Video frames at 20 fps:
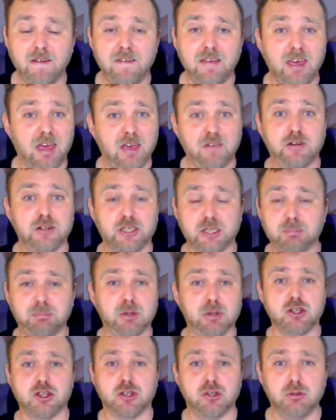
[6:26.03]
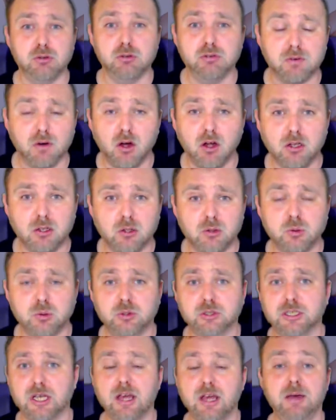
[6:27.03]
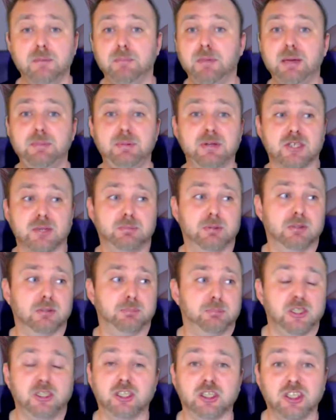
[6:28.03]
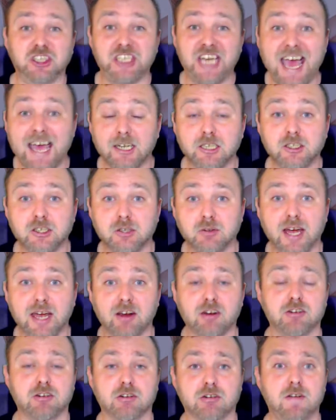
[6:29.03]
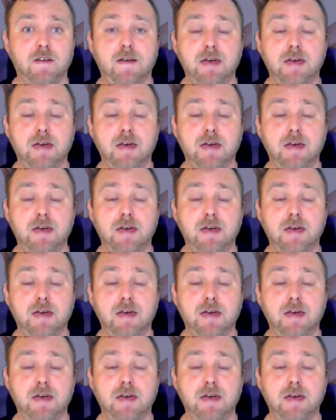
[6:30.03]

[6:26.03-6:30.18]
If it's a bunch of new follows, maybe it's a bunch of chat interaction,